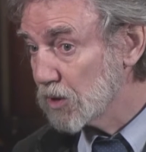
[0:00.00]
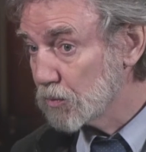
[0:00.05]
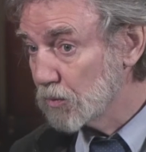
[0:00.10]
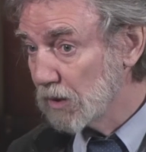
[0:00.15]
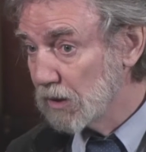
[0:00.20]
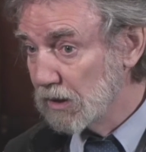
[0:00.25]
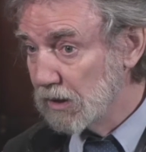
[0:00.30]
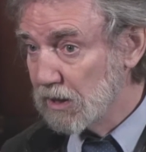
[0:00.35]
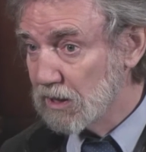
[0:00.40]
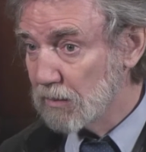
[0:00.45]

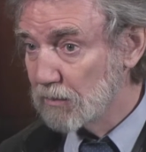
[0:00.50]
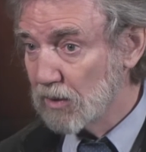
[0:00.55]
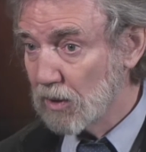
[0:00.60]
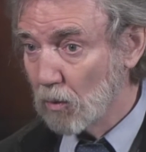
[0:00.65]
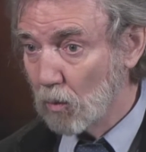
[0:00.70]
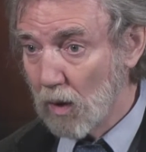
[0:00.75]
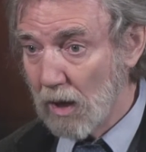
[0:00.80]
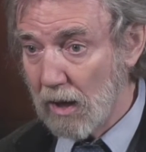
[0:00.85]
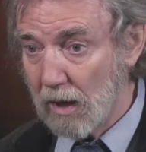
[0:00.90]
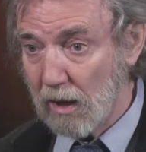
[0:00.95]
really need to be
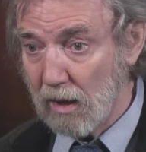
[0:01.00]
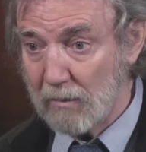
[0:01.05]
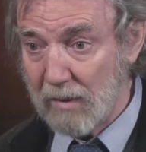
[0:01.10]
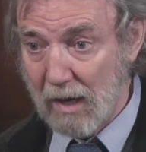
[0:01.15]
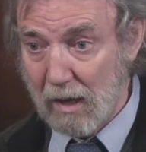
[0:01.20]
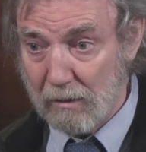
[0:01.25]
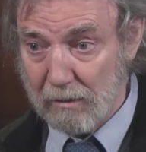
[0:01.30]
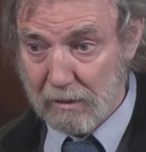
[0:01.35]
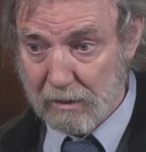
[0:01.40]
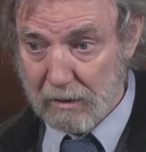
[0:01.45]
aware
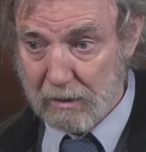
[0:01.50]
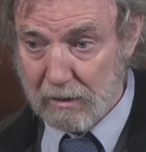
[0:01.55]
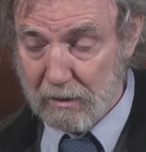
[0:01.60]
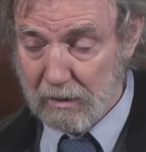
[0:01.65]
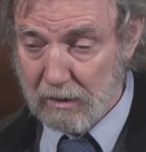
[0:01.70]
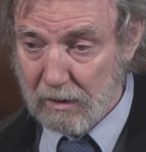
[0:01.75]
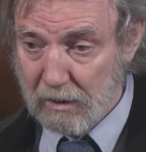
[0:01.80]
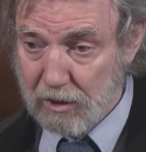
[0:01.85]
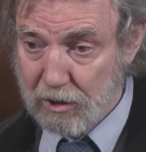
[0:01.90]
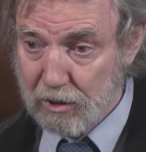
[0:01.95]
about
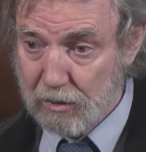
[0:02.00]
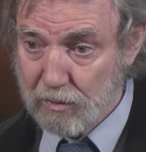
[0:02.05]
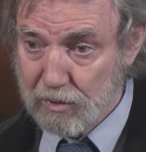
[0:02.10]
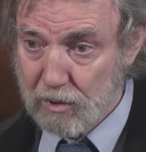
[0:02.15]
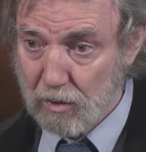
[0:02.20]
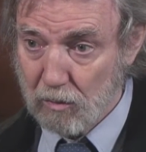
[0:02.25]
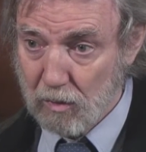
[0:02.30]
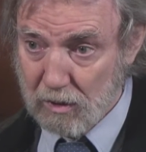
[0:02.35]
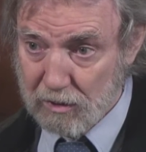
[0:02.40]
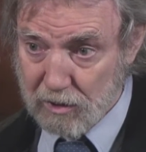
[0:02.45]
the issues
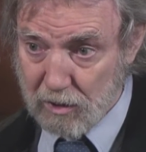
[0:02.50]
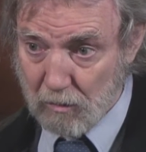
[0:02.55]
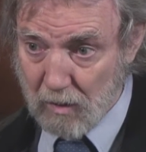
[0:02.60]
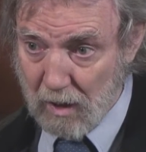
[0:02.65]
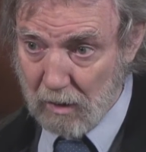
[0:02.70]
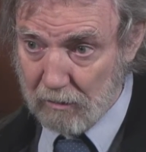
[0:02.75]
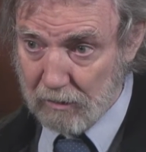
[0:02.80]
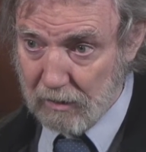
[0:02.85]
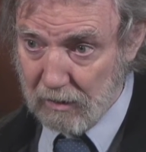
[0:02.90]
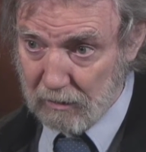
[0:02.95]

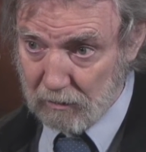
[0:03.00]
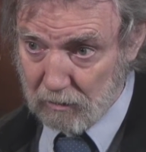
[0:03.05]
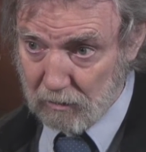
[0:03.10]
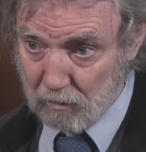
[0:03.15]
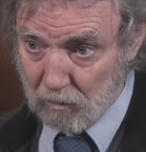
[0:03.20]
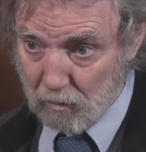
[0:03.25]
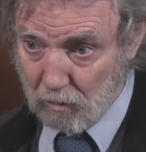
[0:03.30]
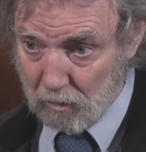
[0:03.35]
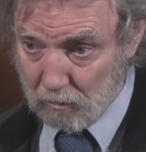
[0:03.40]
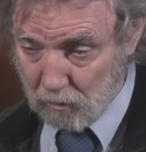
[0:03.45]
surrounding
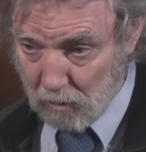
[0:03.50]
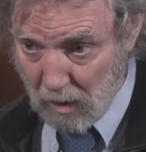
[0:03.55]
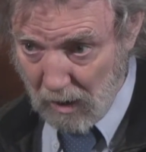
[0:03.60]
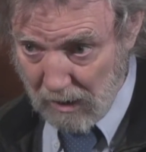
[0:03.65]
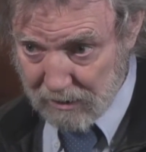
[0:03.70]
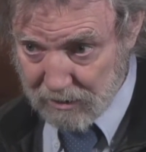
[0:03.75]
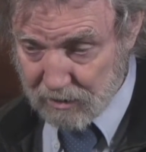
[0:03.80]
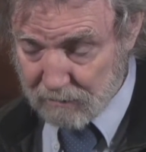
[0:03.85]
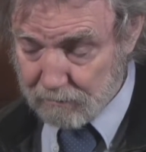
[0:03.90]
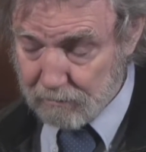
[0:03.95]

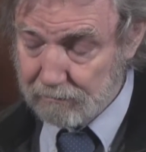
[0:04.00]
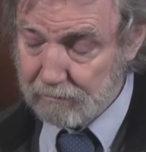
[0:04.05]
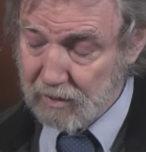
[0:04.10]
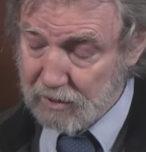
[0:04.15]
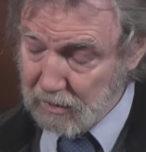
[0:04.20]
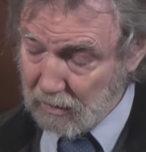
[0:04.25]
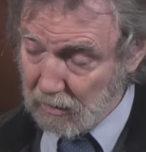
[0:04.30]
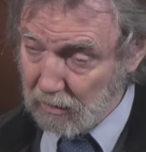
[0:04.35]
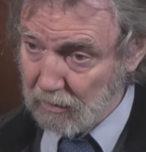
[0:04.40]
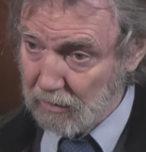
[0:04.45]
rice,
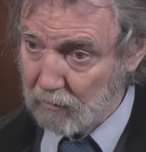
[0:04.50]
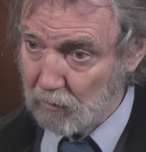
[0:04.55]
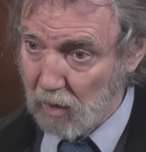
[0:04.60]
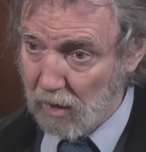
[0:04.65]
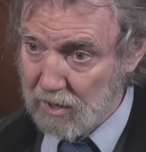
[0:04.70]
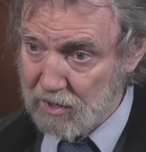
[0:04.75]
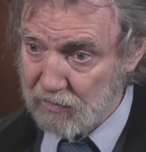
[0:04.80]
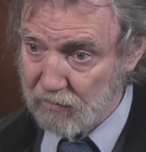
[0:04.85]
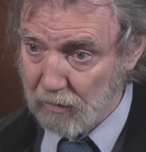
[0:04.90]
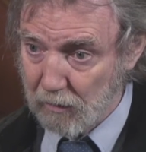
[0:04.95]
particularly
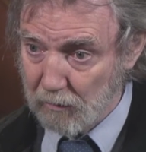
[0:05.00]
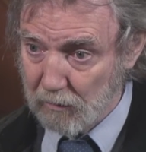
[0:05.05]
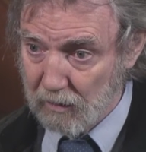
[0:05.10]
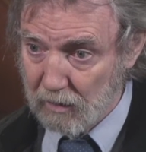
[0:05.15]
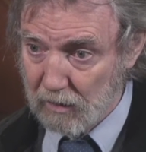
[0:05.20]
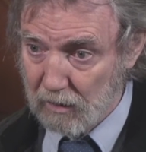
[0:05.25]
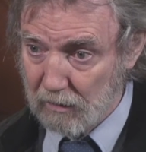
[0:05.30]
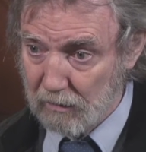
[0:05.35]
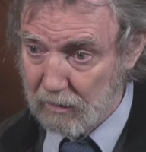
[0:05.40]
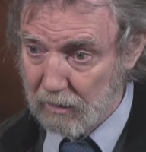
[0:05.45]
rice from
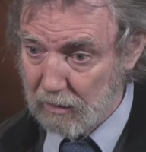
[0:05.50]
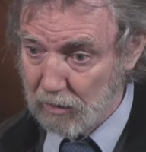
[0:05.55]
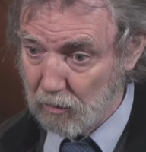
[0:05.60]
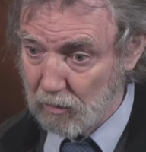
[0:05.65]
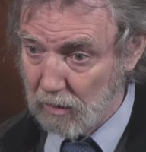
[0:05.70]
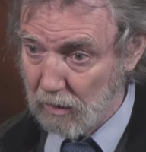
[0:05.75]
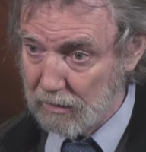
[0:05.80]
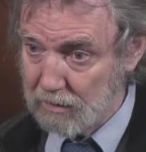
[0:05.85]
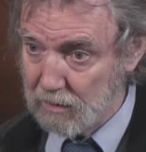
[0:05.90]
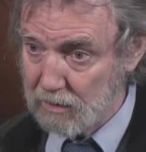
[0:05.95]
the
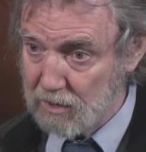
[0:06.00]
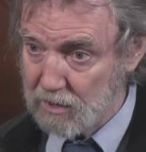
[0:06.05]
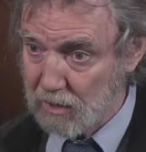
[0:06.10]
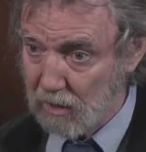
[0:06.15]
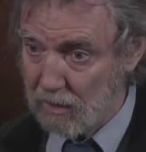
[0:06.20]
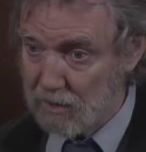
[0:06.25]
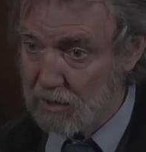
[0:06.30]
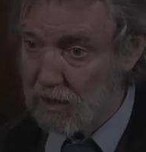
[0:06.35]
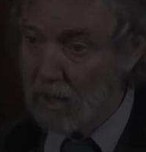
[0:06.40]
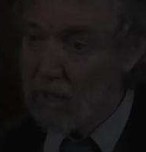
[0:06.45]
United
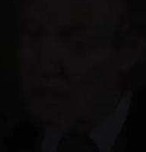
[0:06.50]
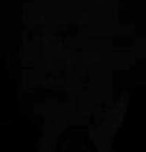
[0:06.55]
States.